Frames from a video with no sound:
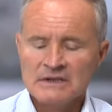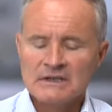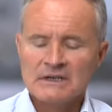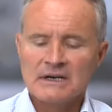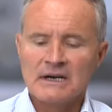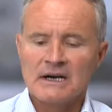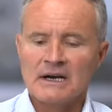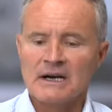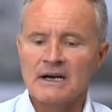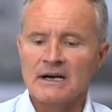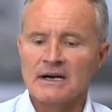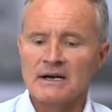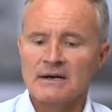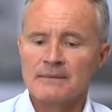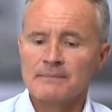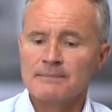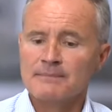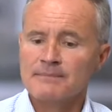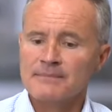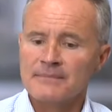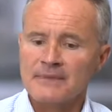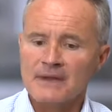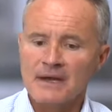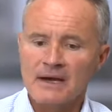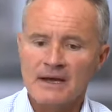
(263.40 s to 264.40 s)

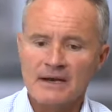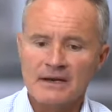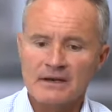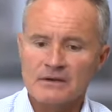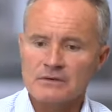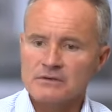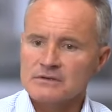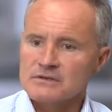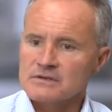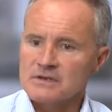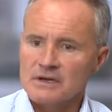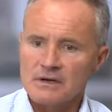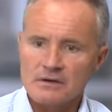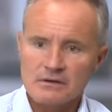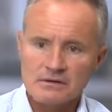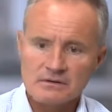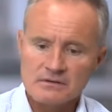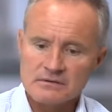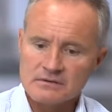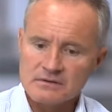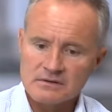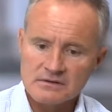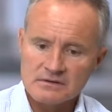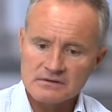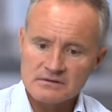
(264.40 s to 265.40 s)
and it goes
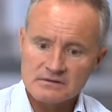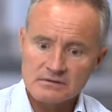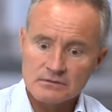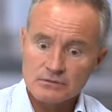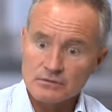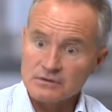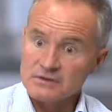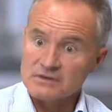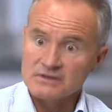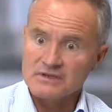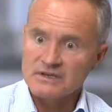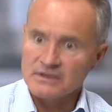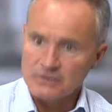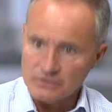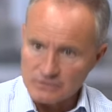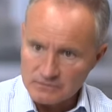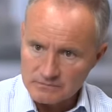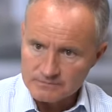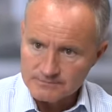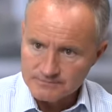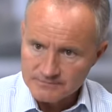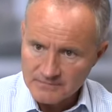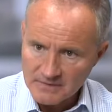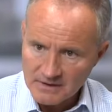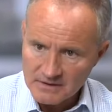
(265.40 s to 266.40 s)
down as low as 0
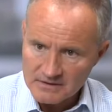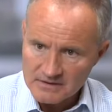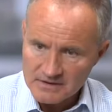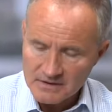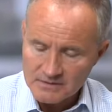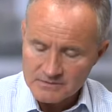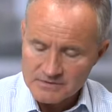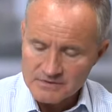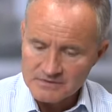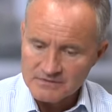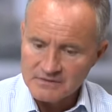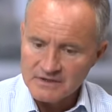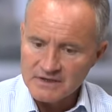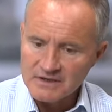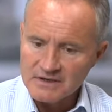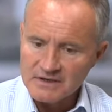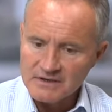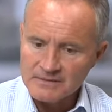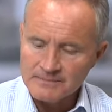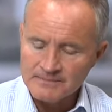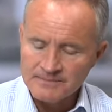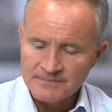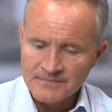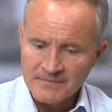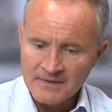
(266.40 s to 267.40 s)
in terms of
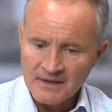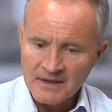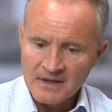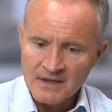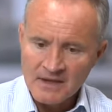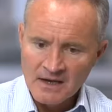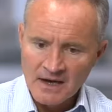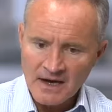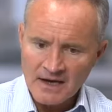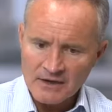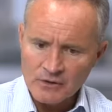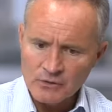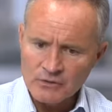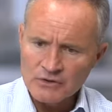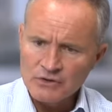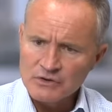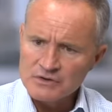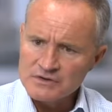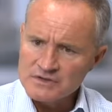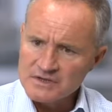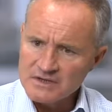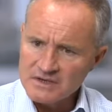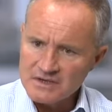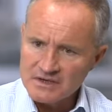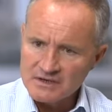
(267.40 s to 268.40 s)
gearing. I don't
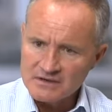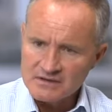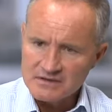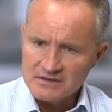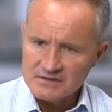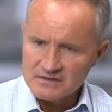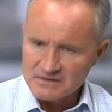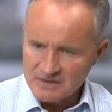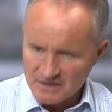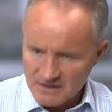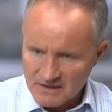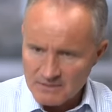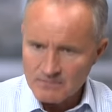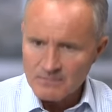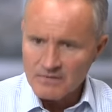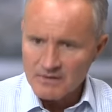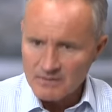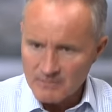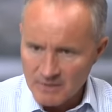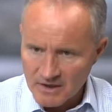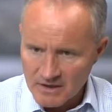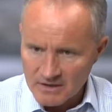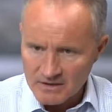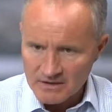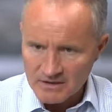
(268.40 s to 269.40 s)
use gearing to time the
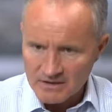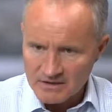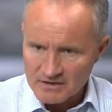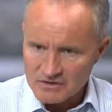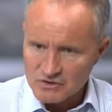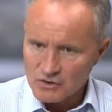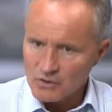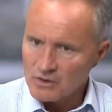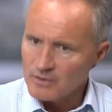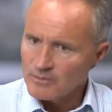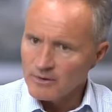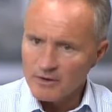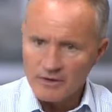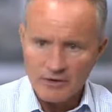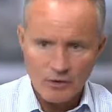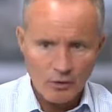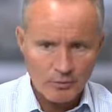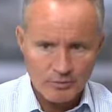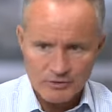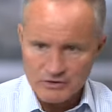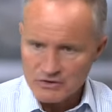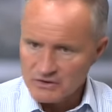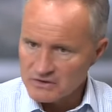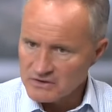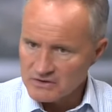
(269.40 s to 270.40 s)
market. It's all about the
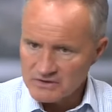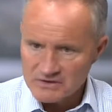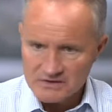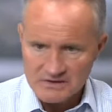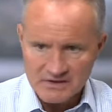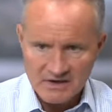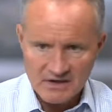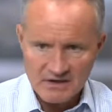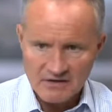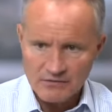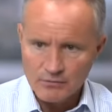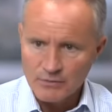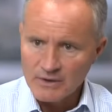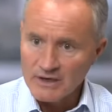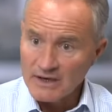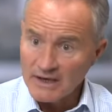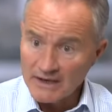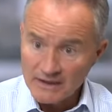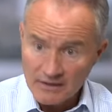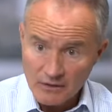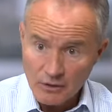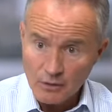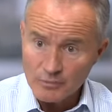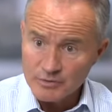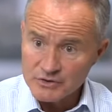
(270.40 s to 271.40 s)
opportunity set. If we
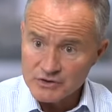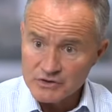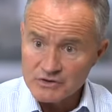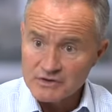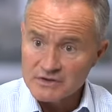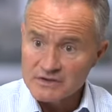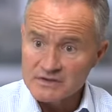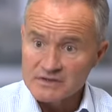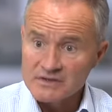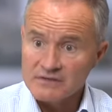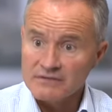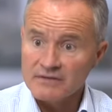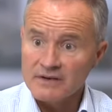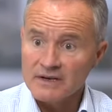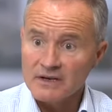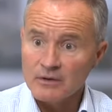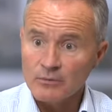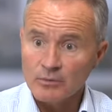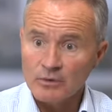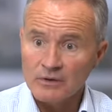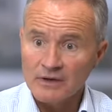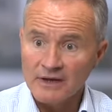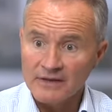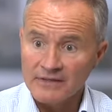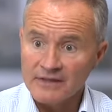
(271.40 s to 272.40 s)
like the opportunities
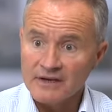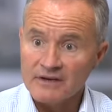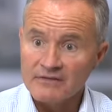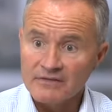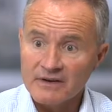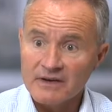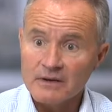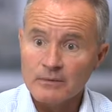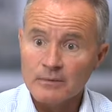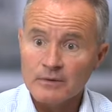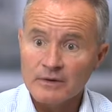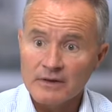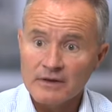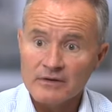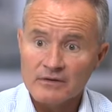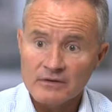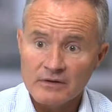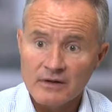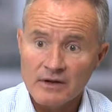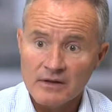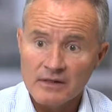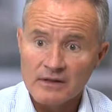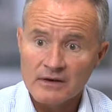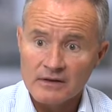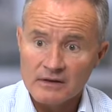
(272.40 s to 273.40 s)
available and they're available
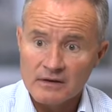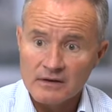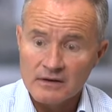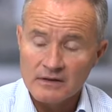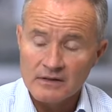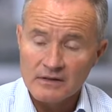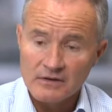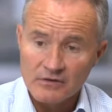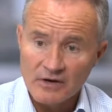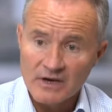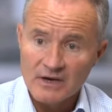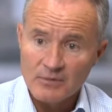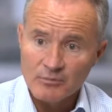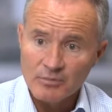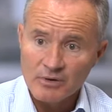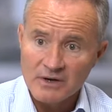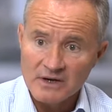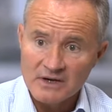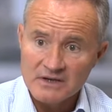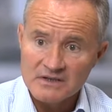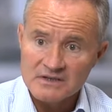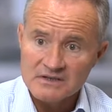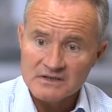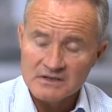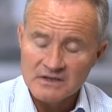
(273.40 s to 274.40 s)
at the right
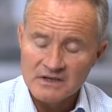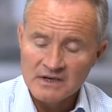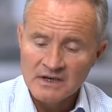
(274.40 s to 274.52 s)
price,